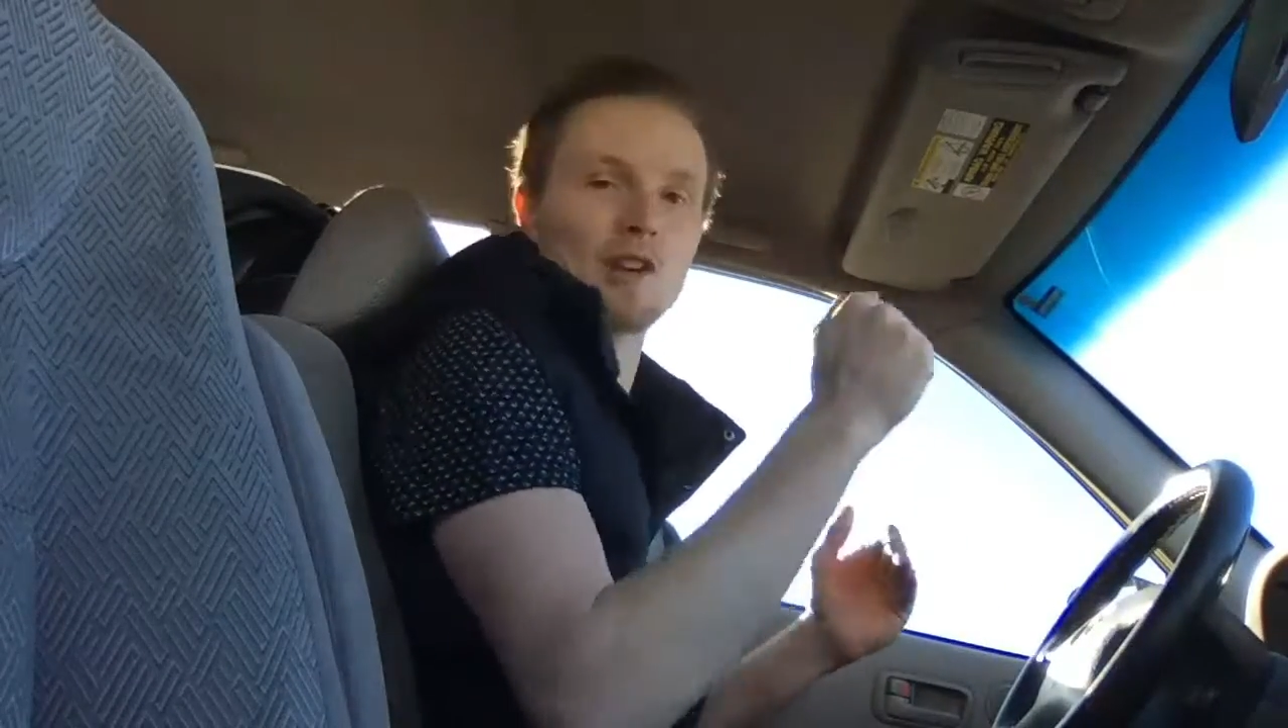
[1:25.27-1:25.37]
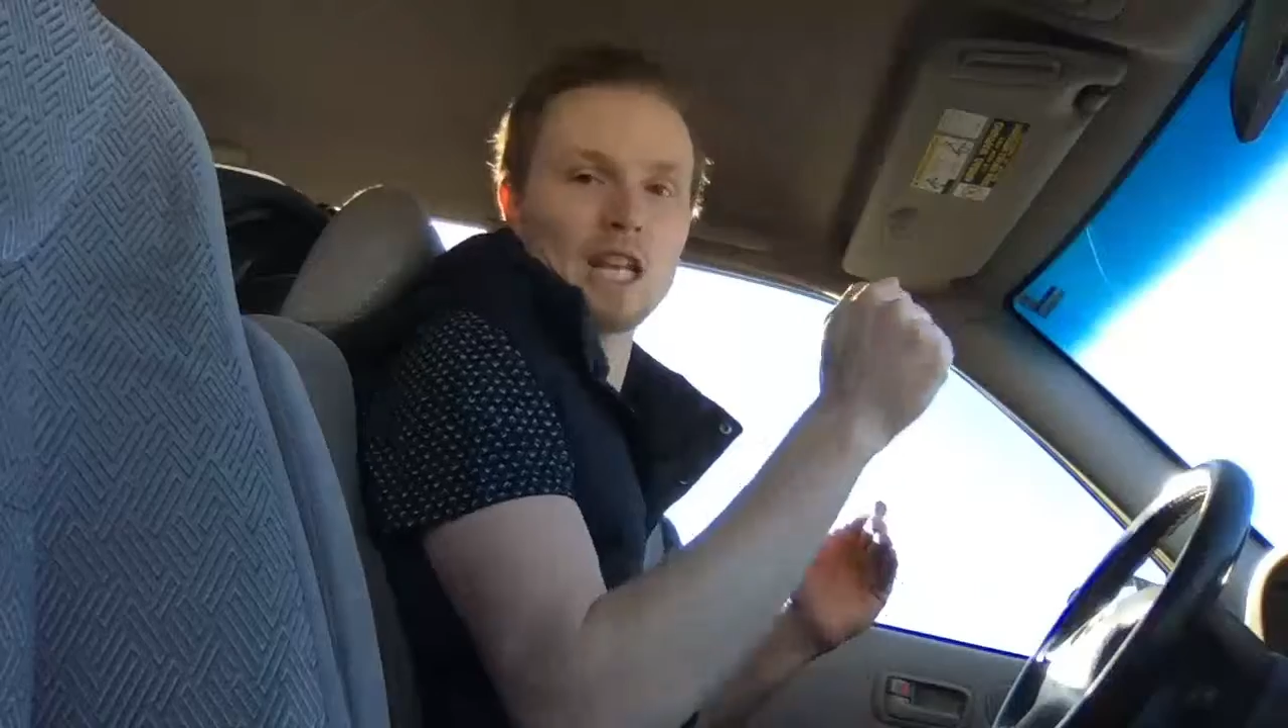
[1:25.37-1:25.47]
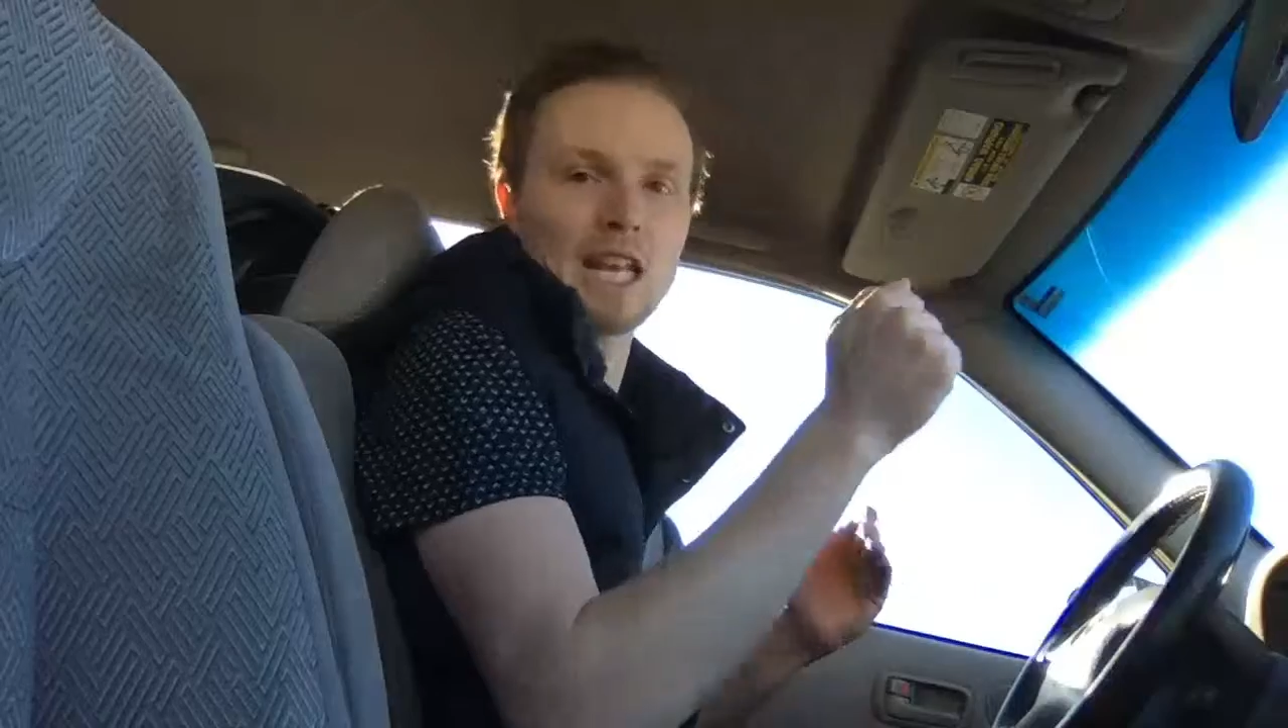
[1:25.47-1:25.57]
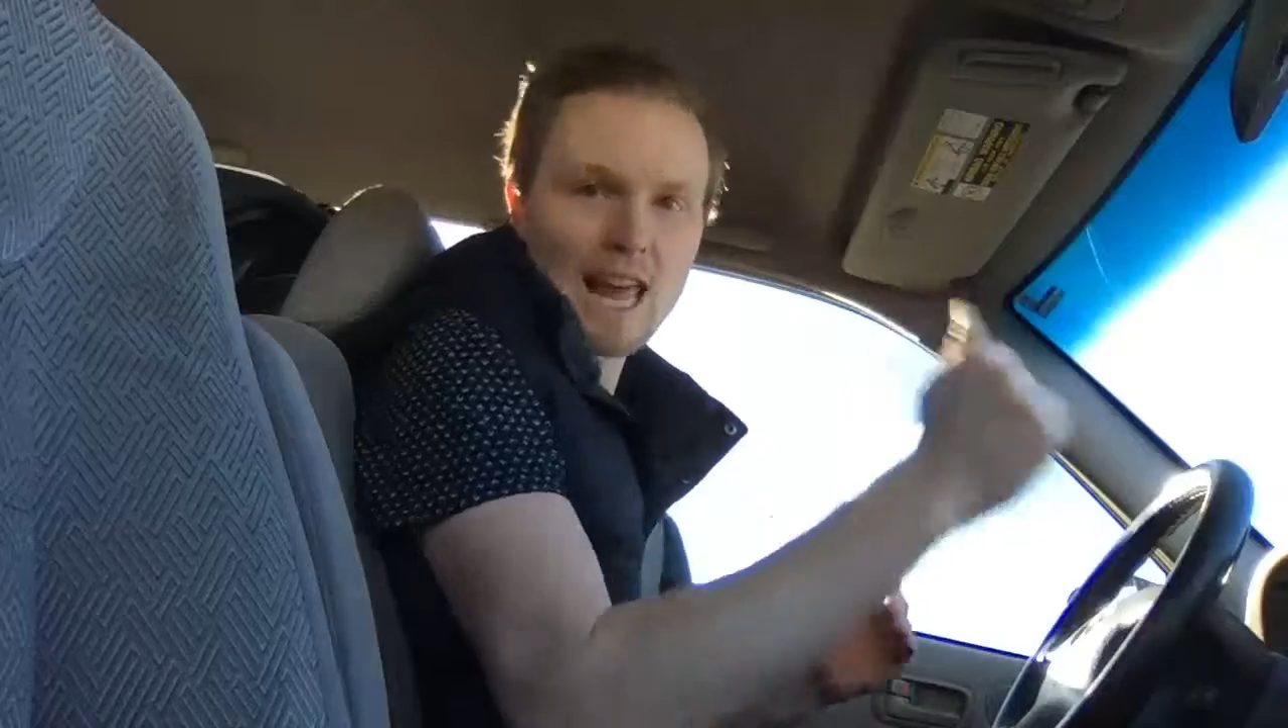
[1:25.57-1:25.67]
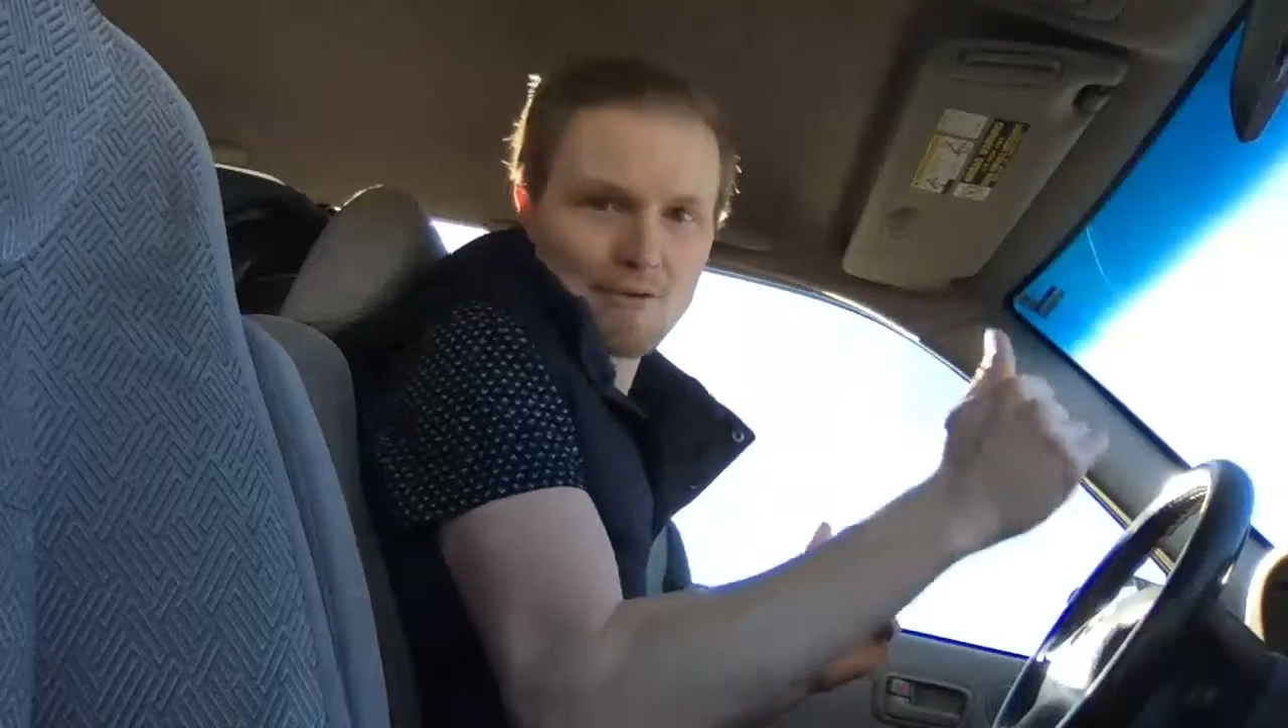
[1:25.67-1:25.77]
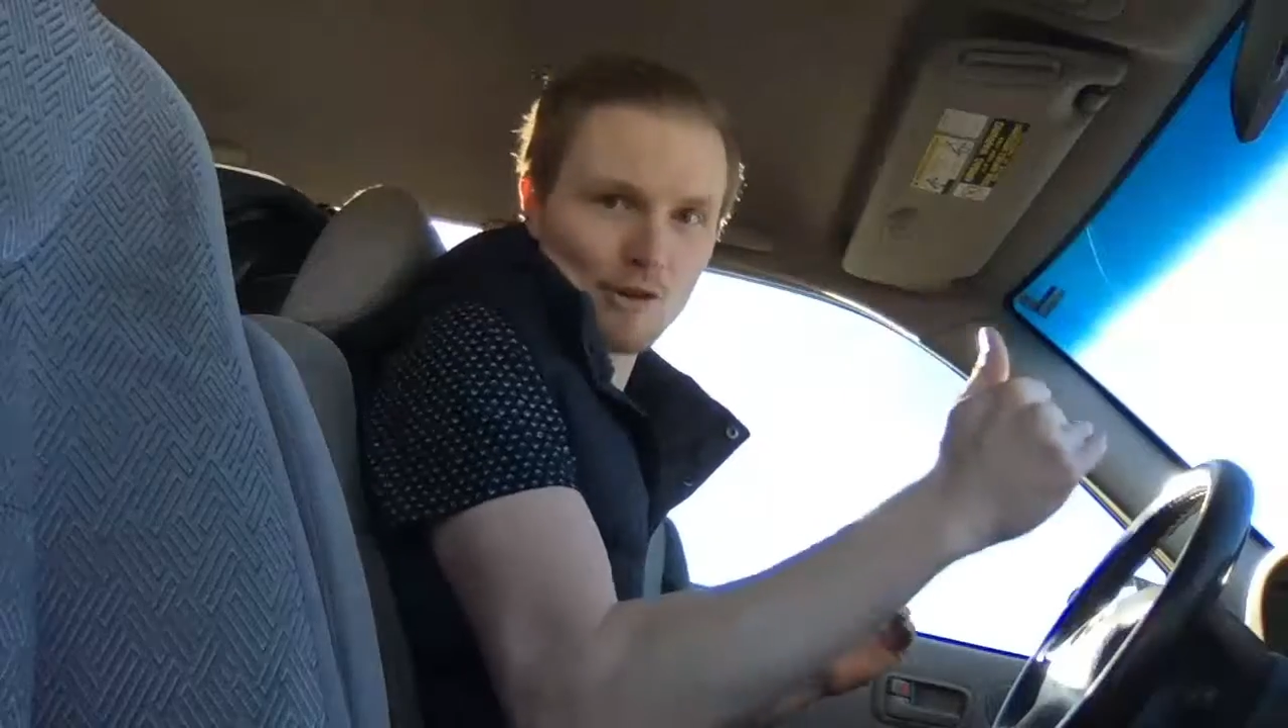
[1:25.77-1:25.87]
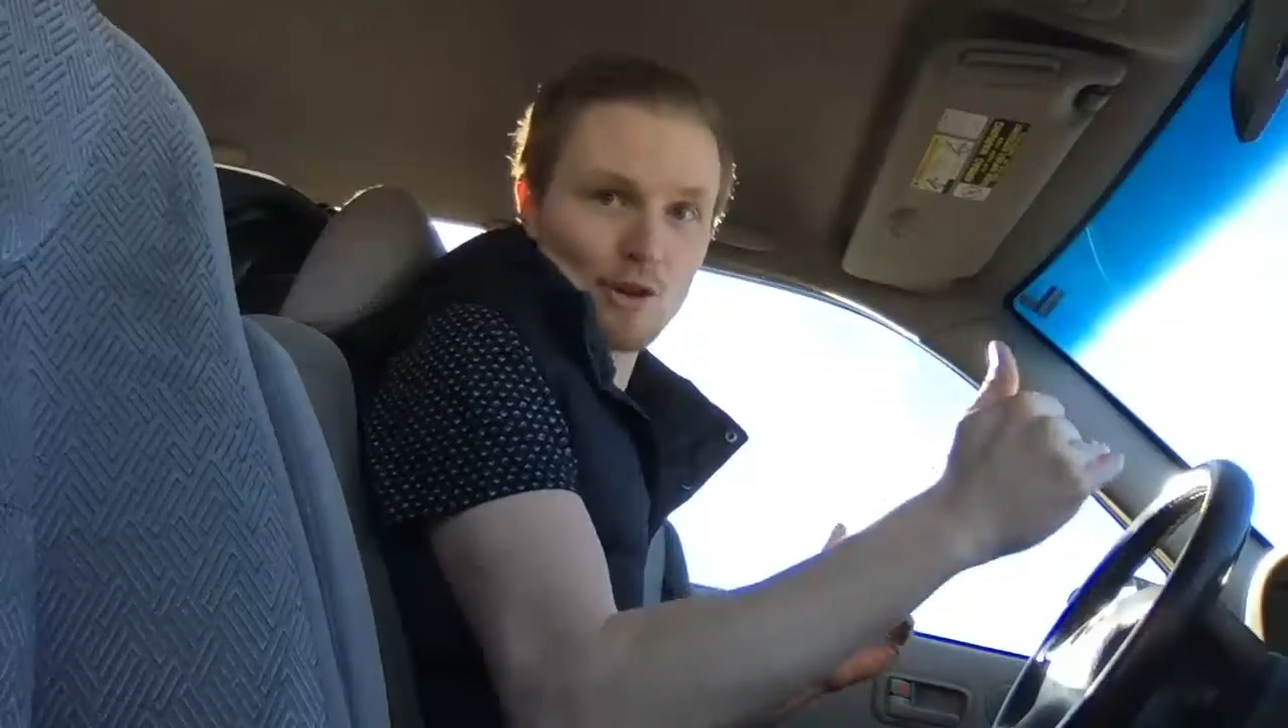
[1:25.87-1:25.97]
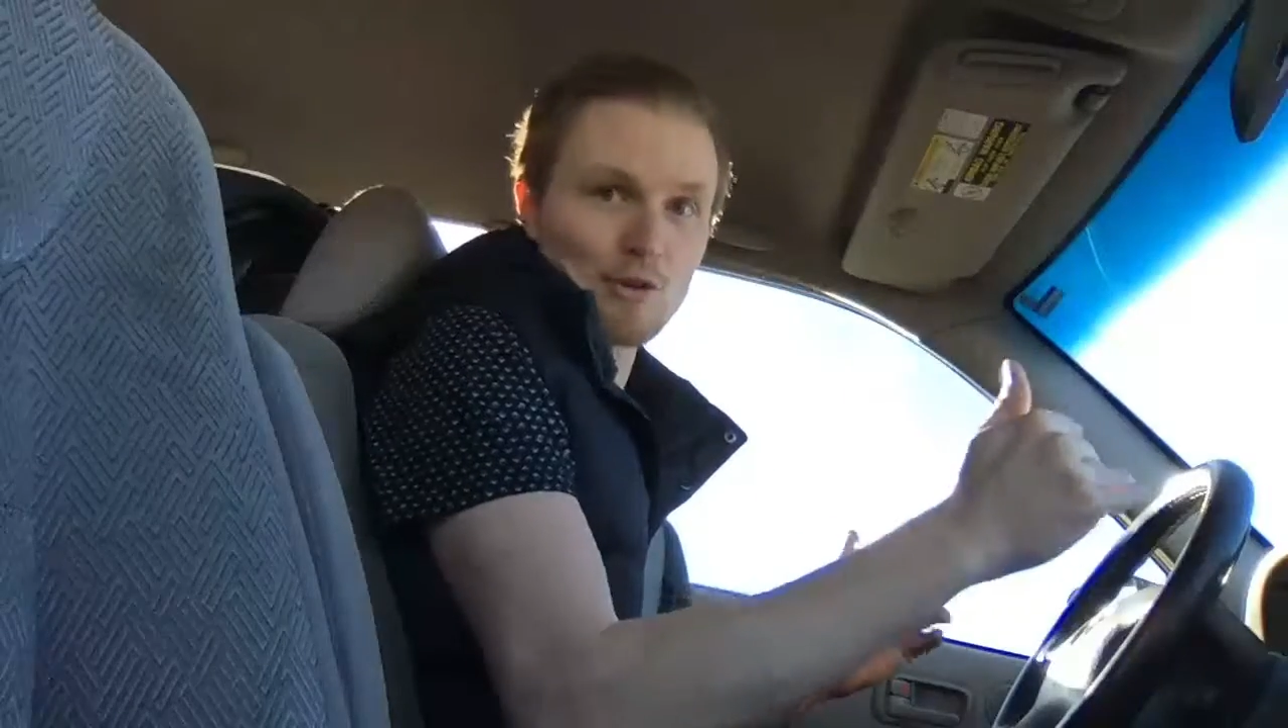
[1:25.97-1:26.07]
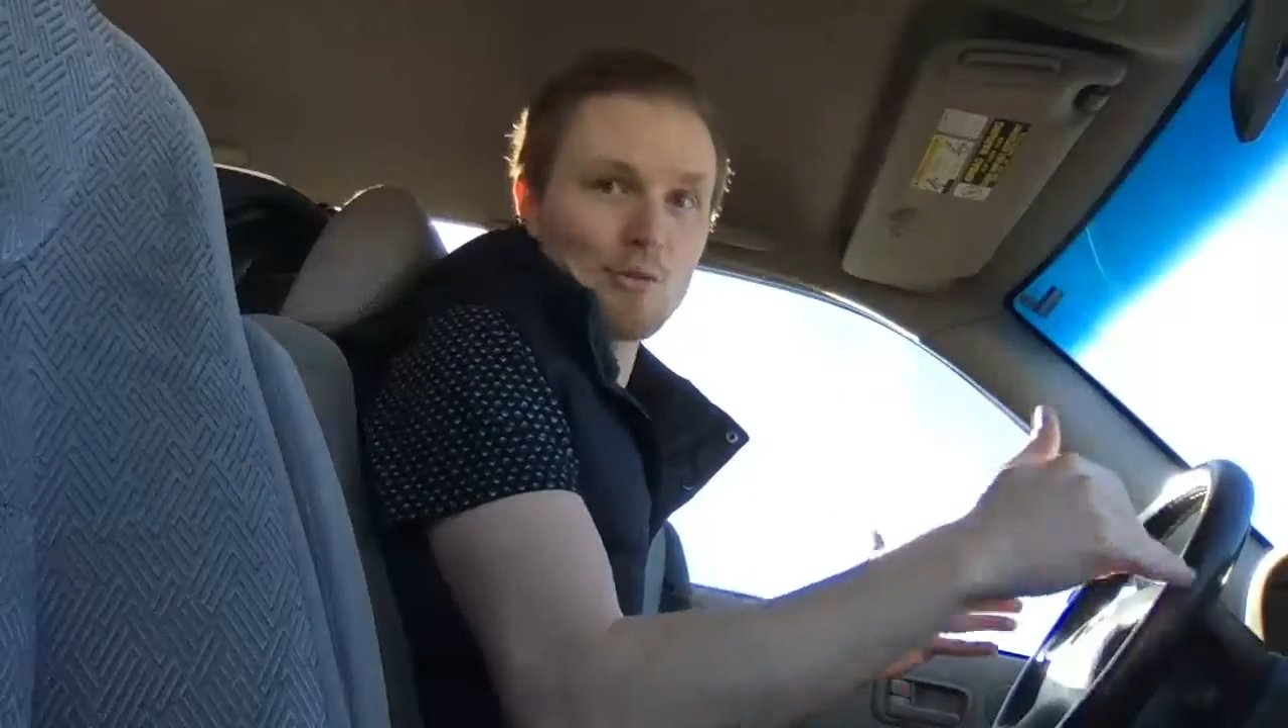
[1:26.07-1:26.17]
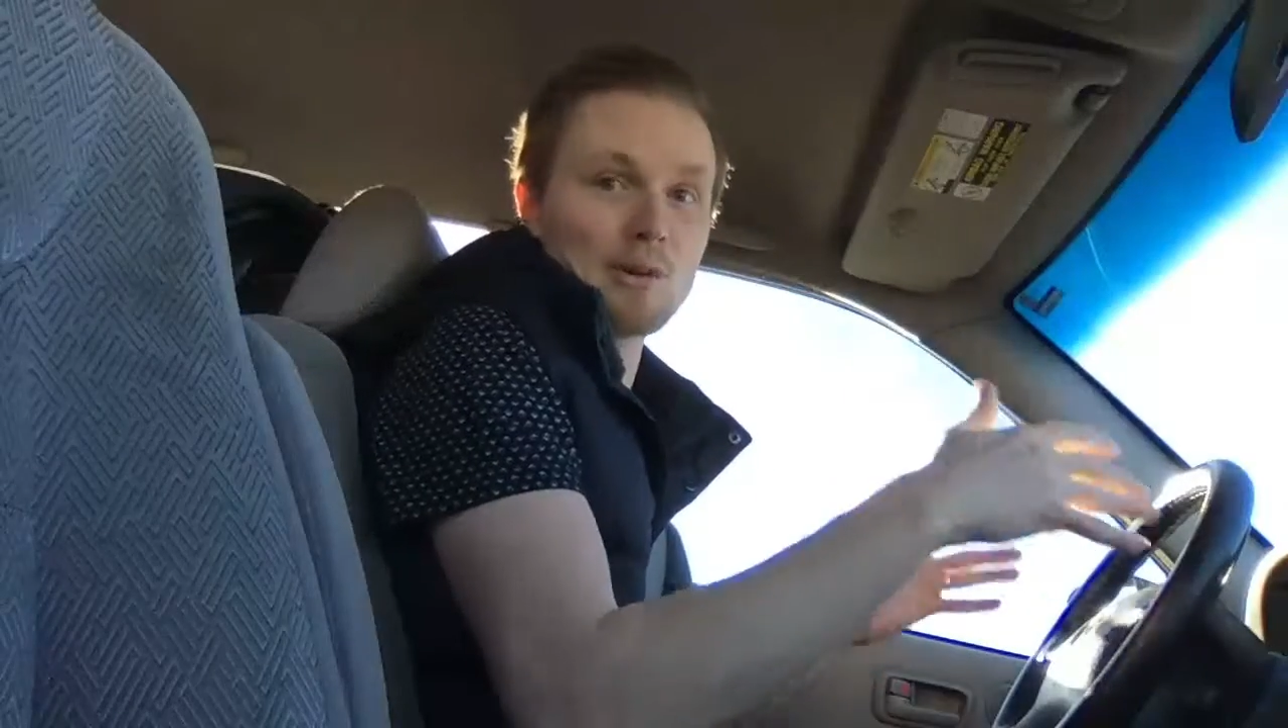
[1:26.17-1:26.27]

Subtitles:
level